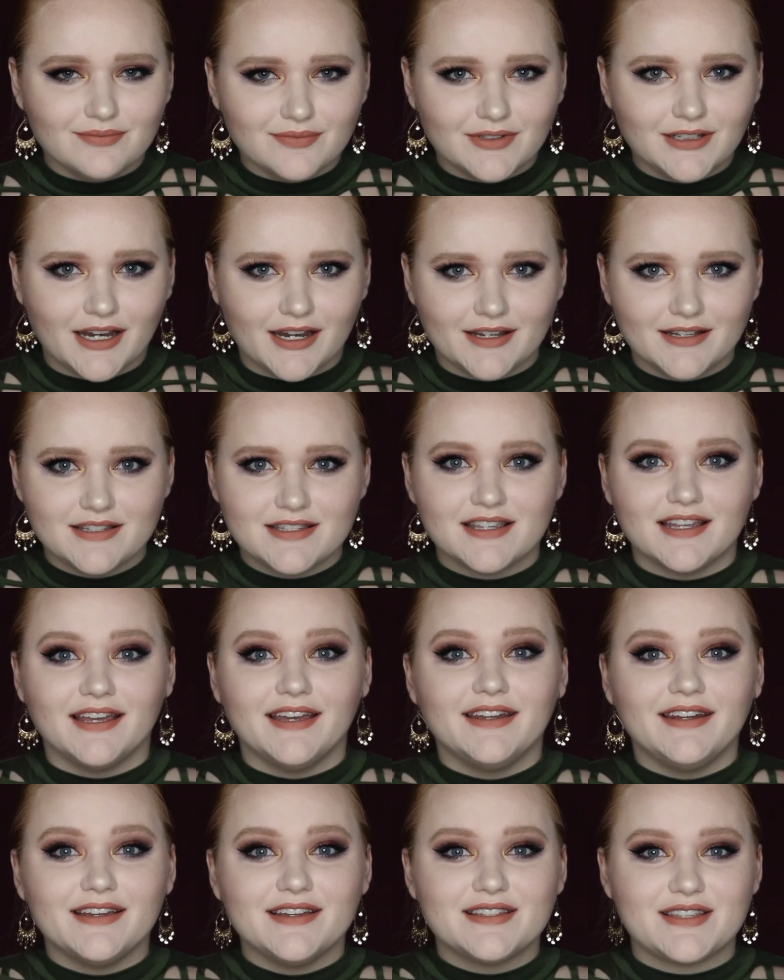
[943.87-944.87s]
Guys,
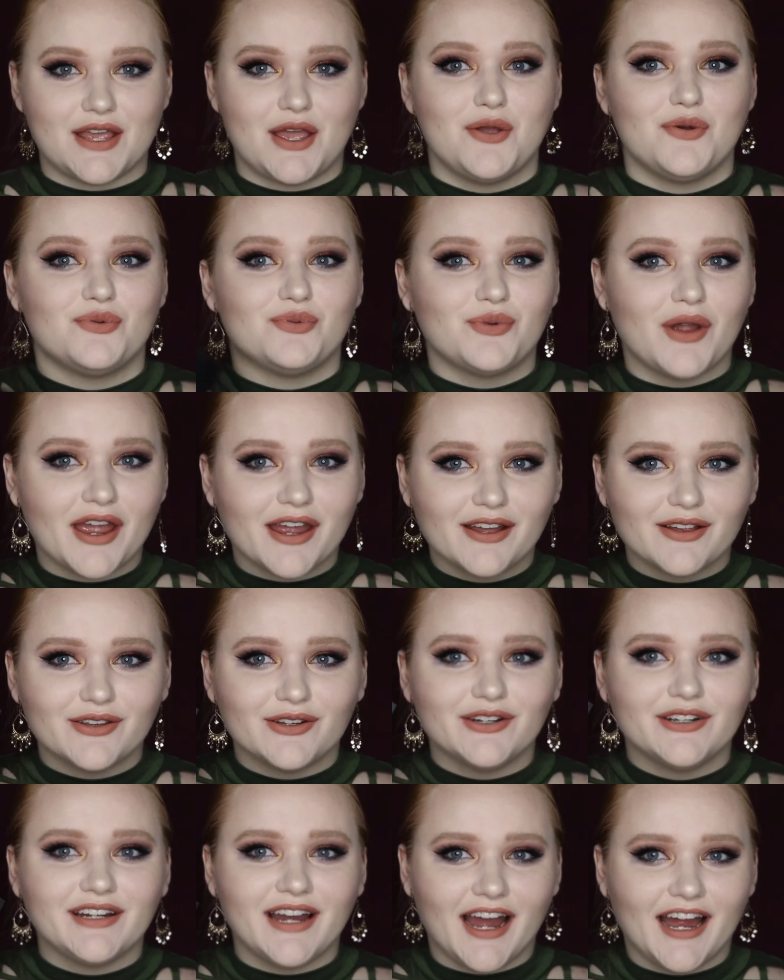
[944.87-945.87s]
it is a
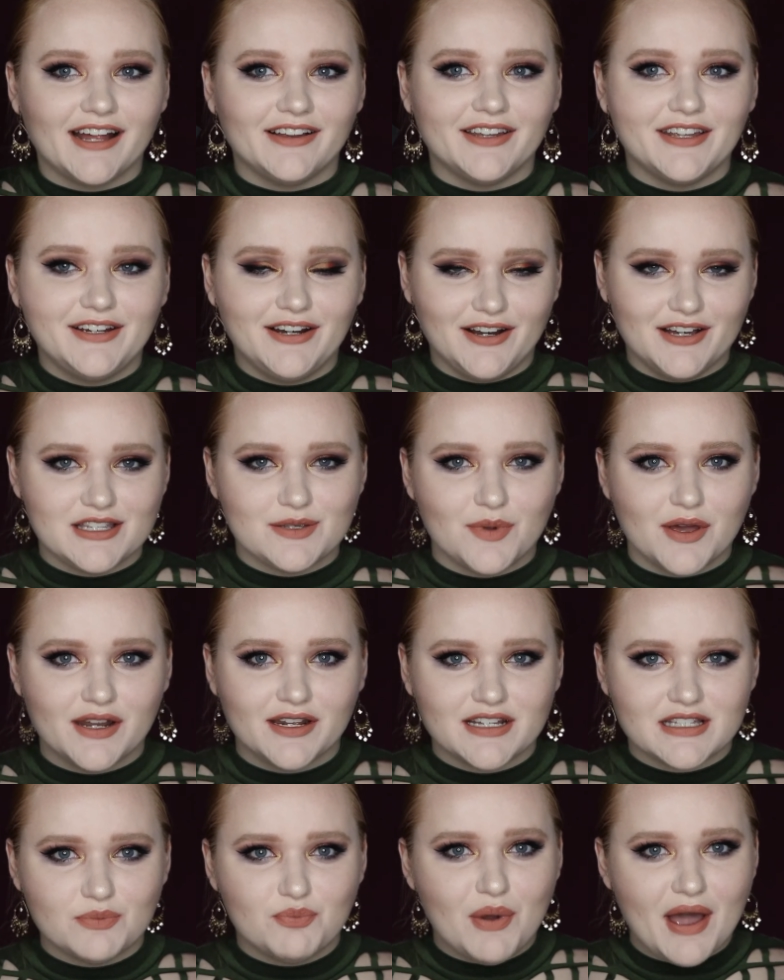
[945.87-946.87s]
regular Kylie
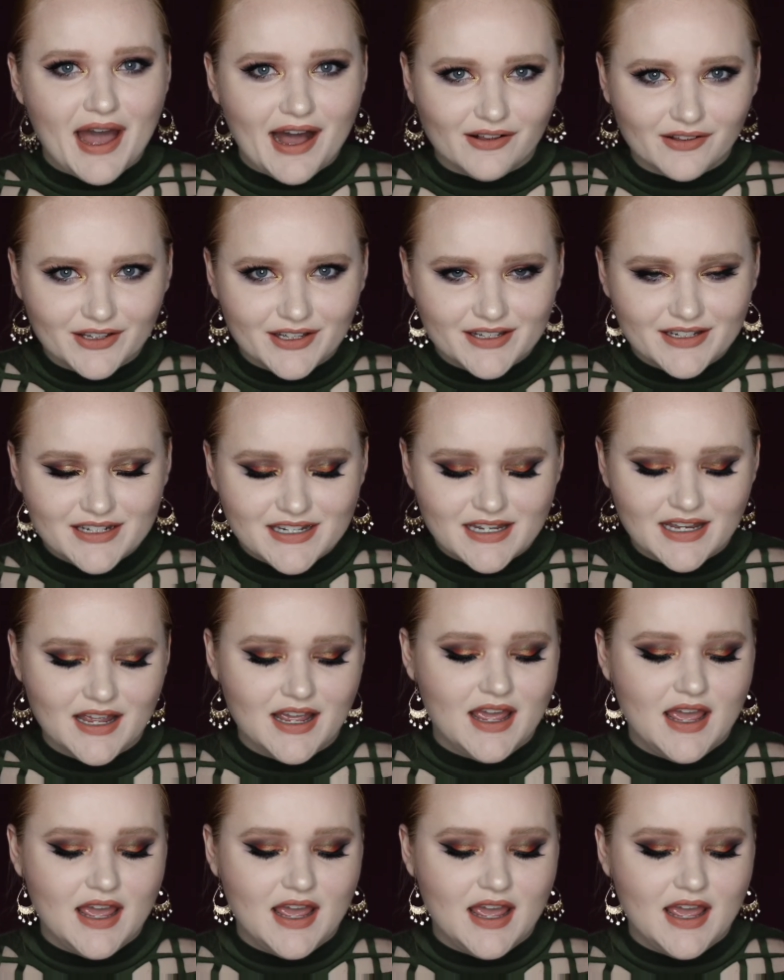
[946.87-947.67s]
Cosmetics palette.